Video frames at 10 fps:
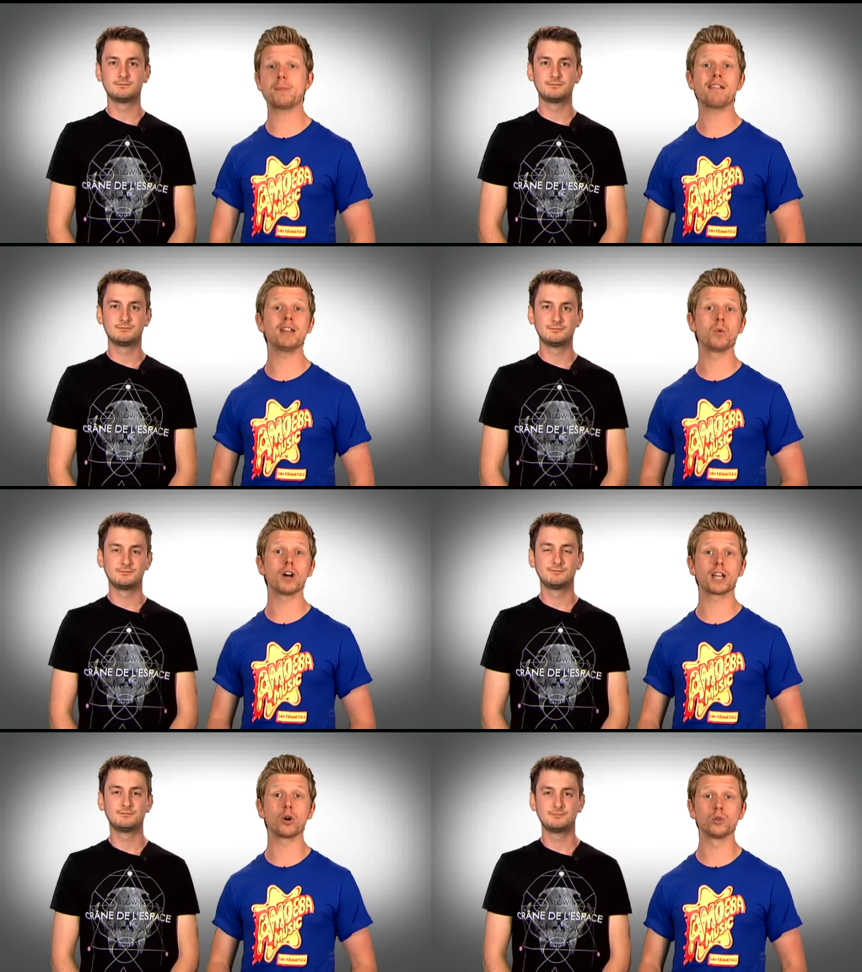Speaker 1: apparently
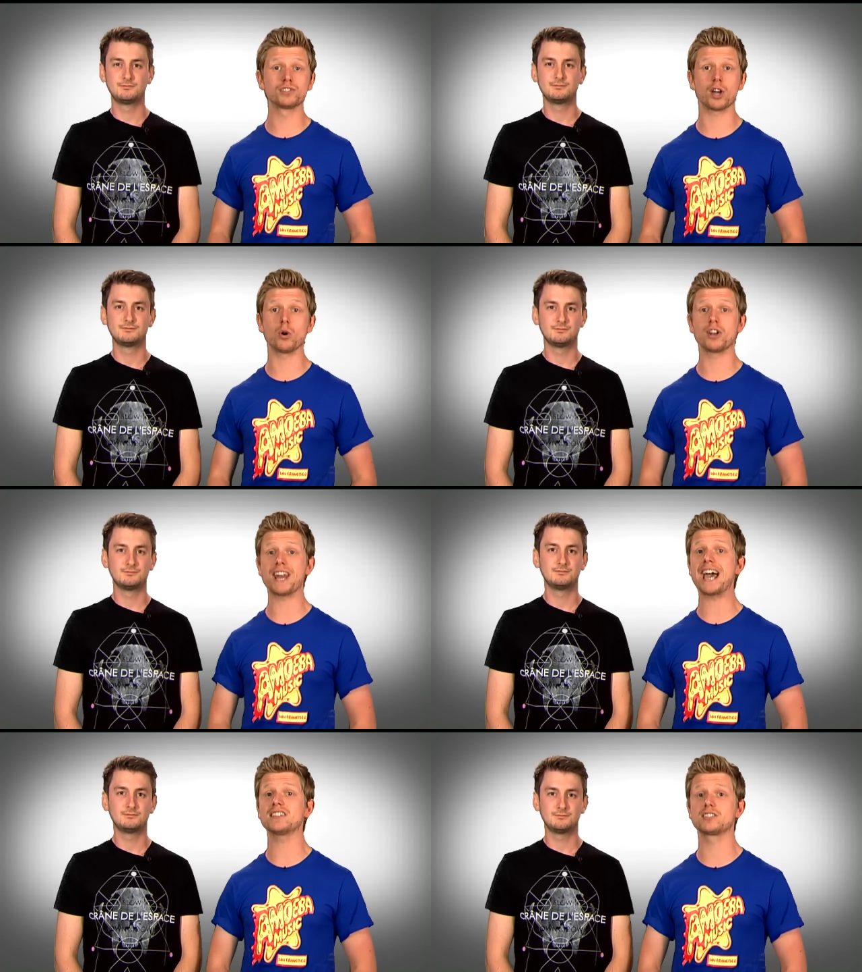working also on
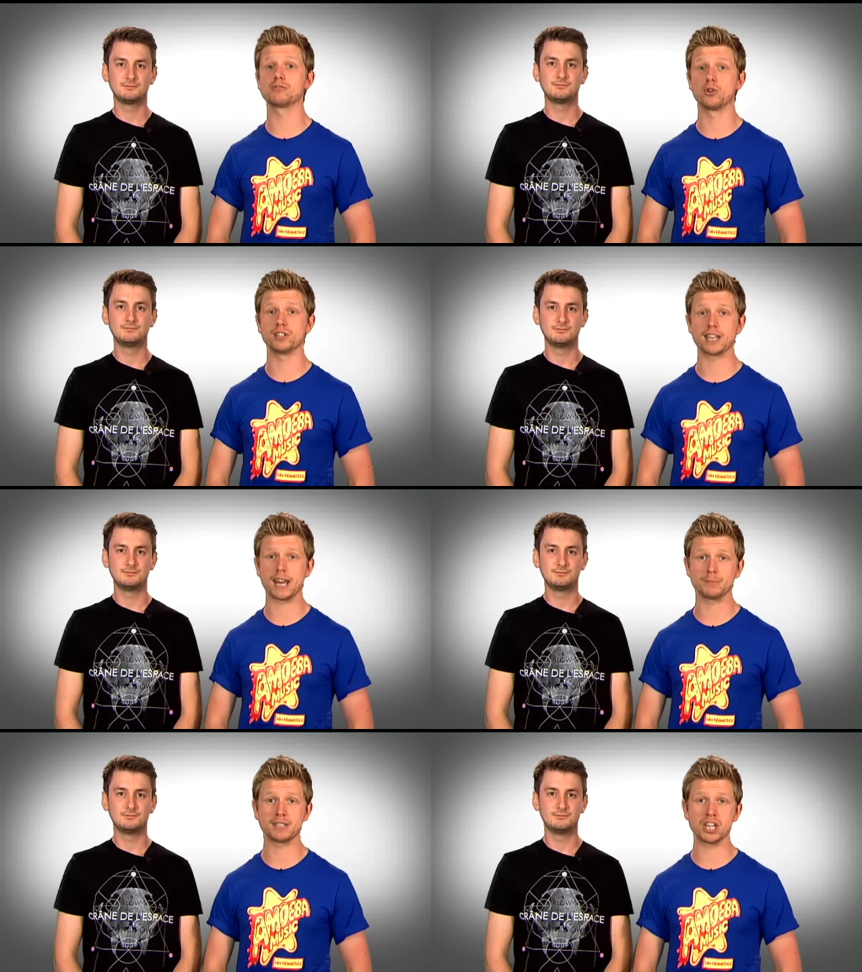an Asteroids
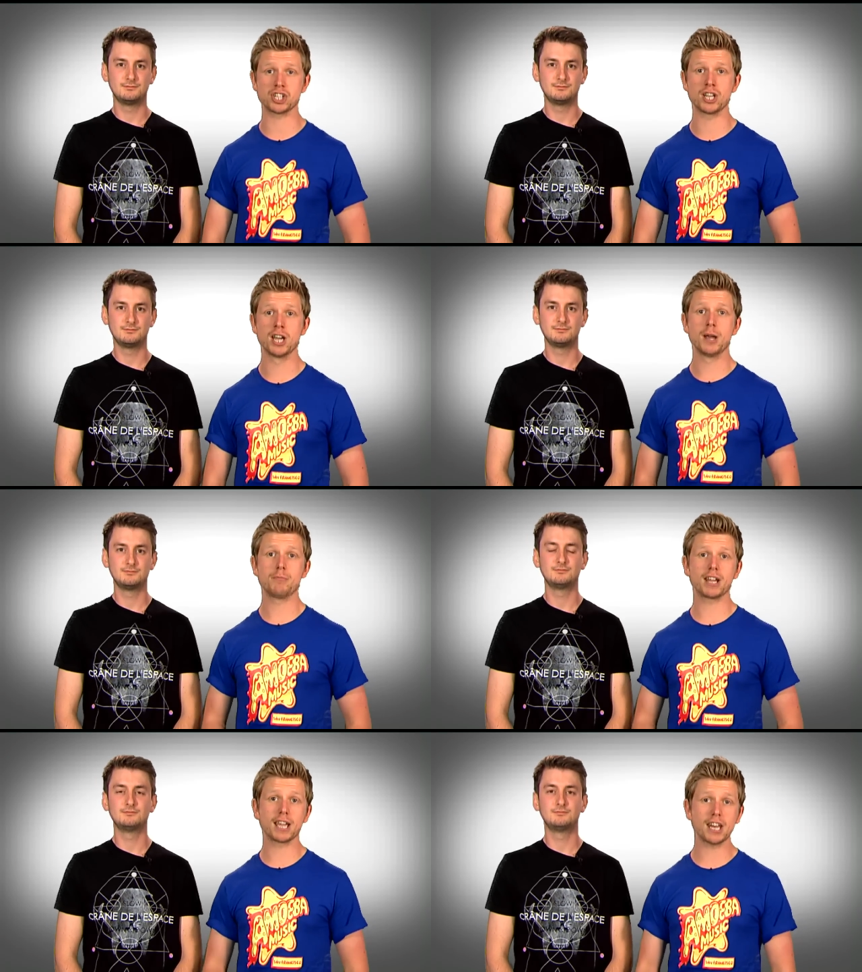adaptation,
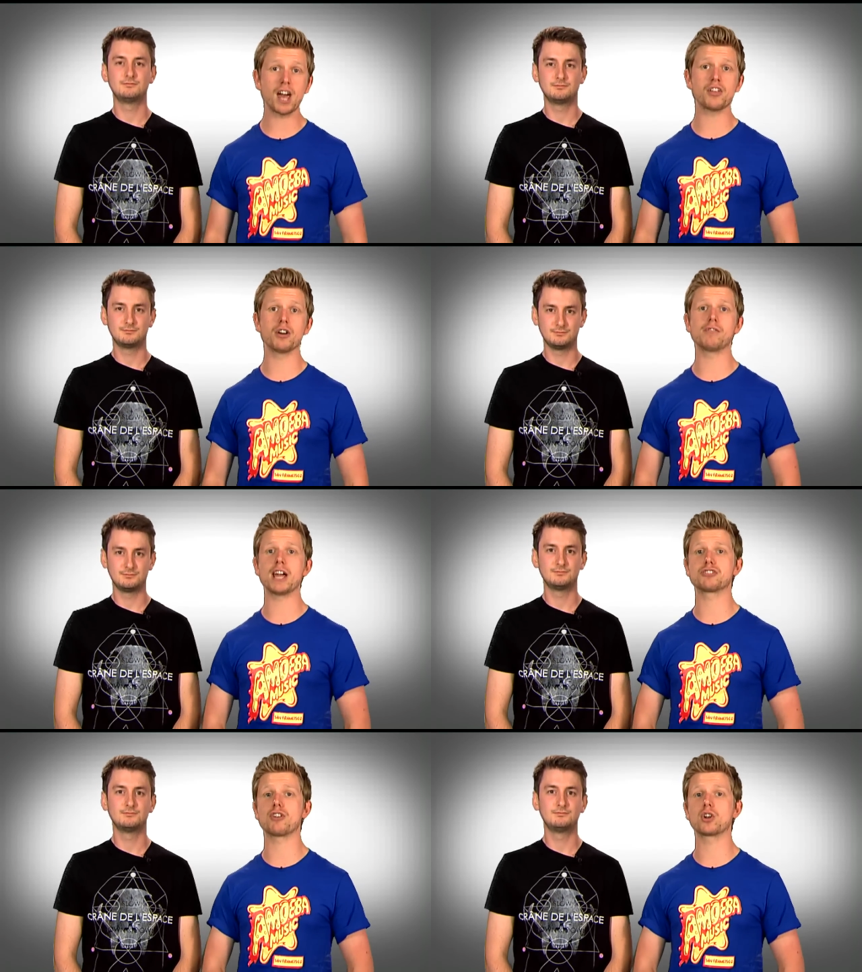bringing another
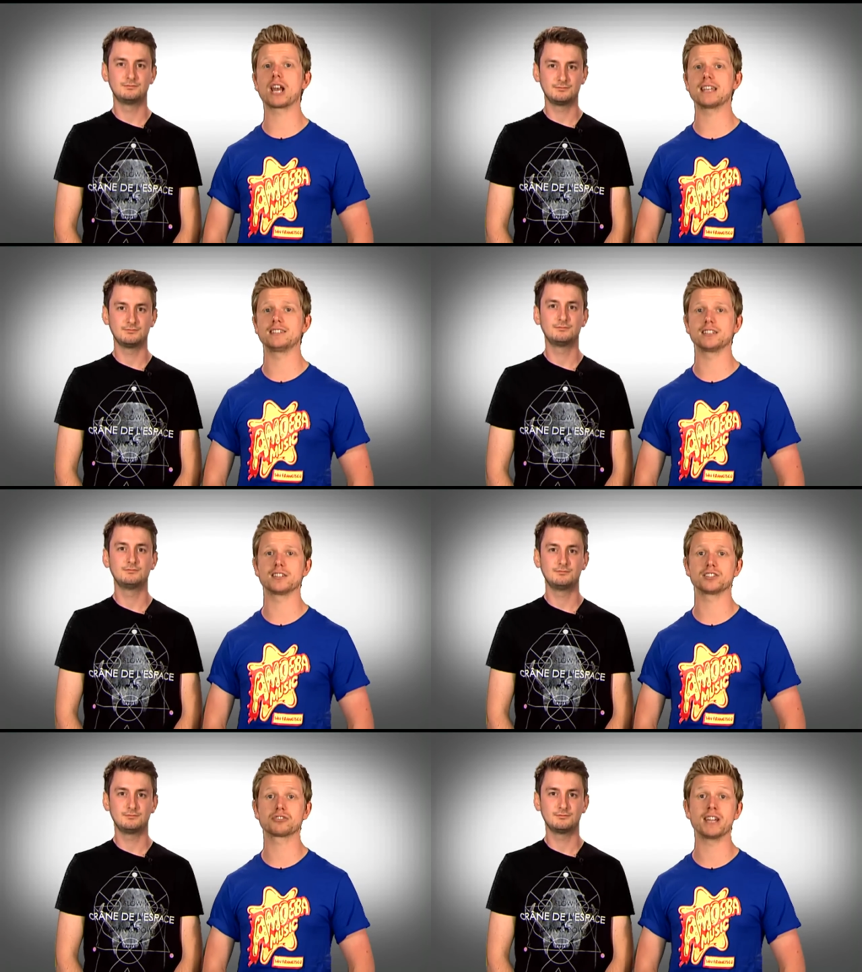retro classic
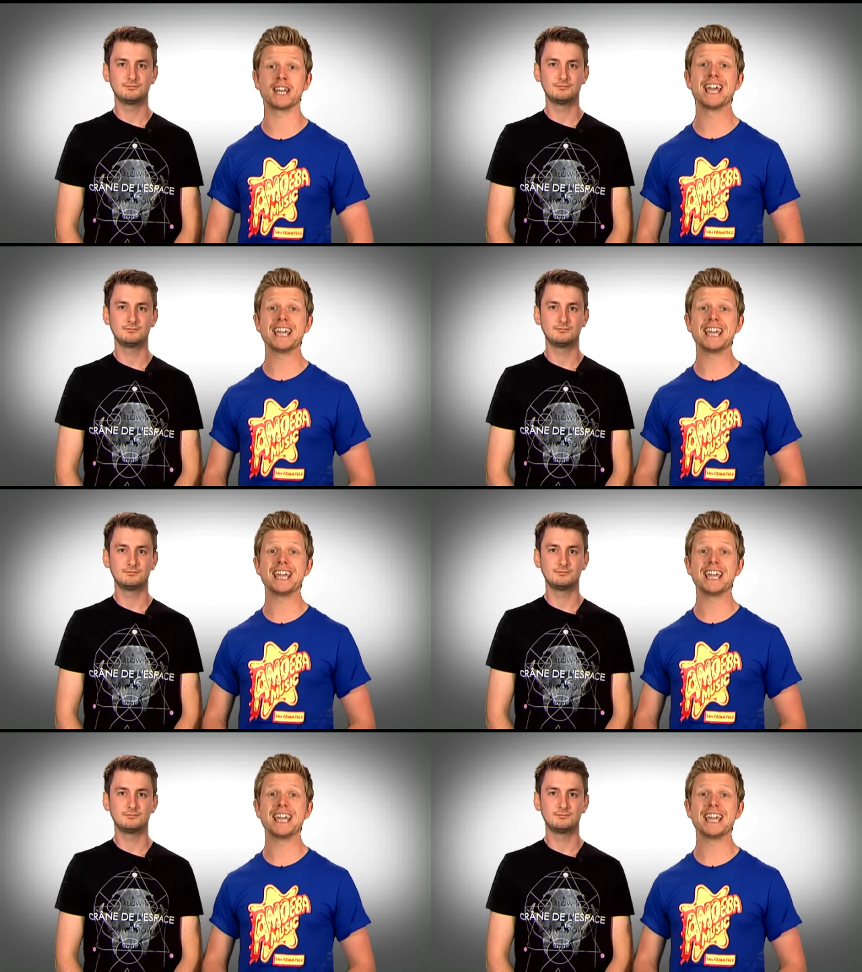to the screen.